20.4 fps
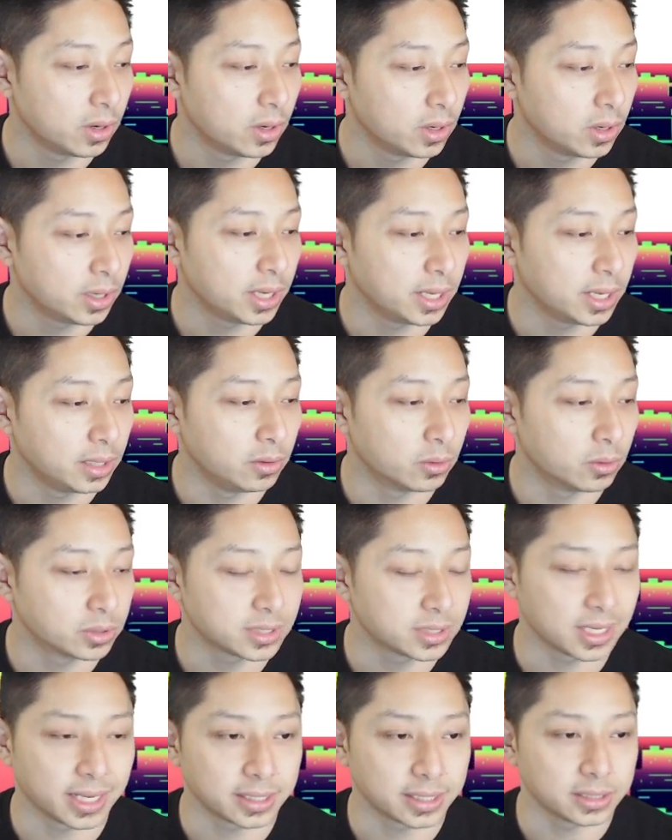in your
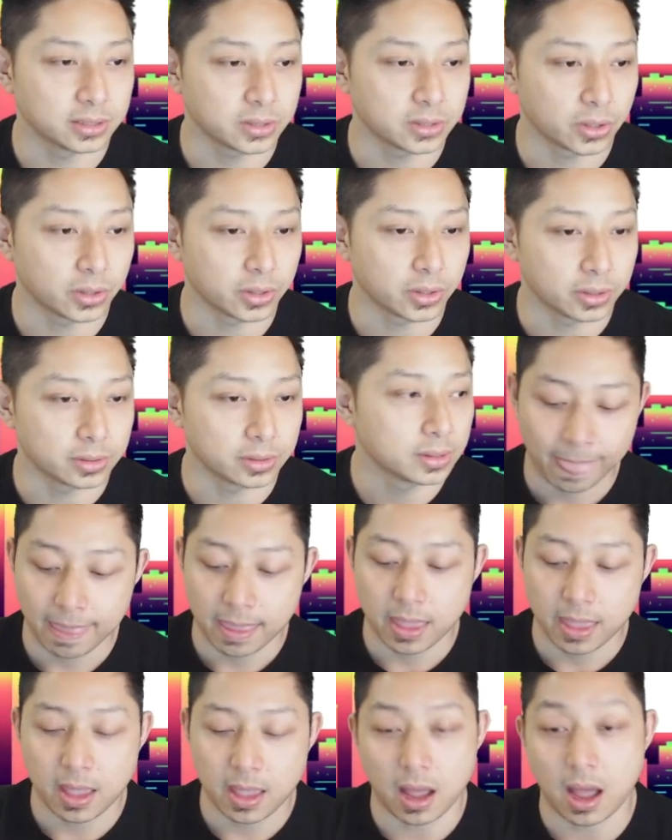selected token.
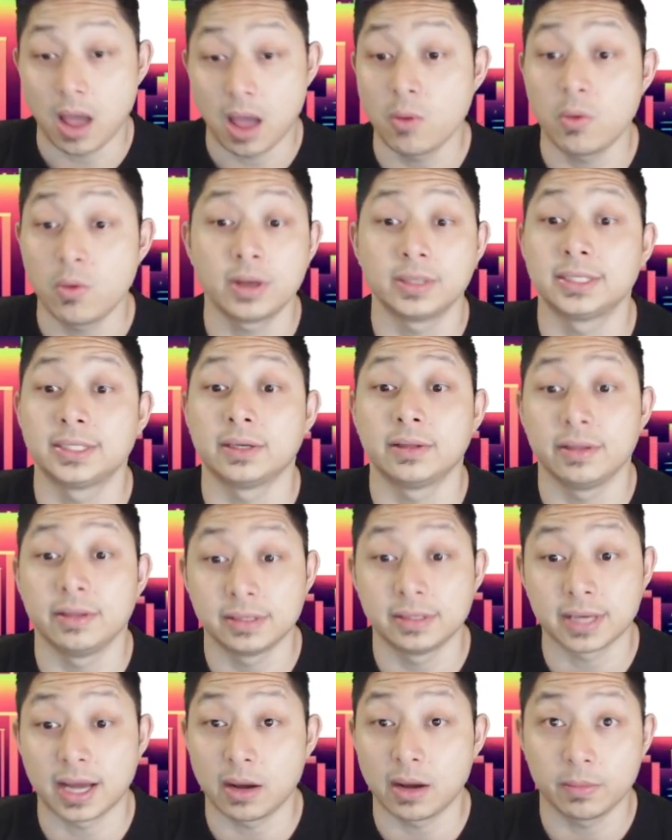I want to sell
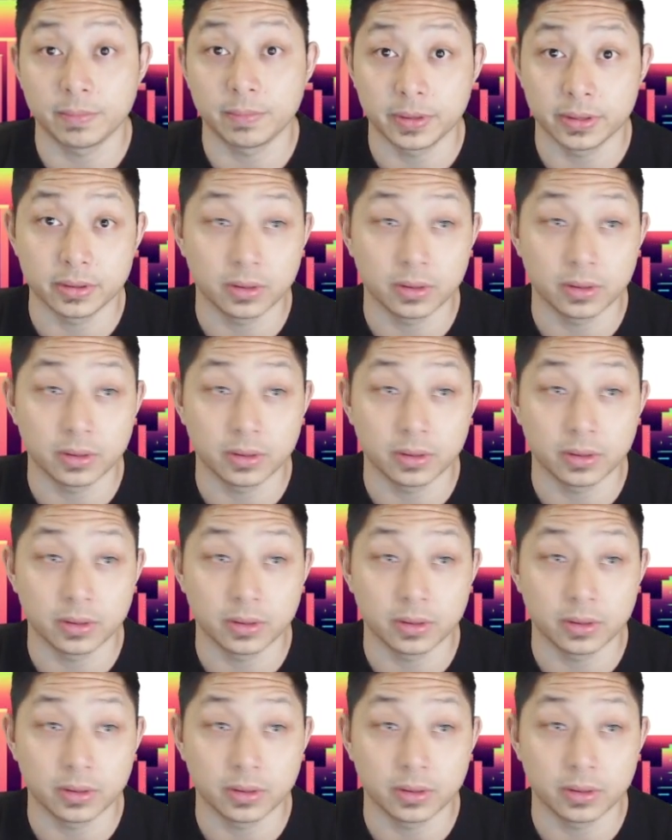this art,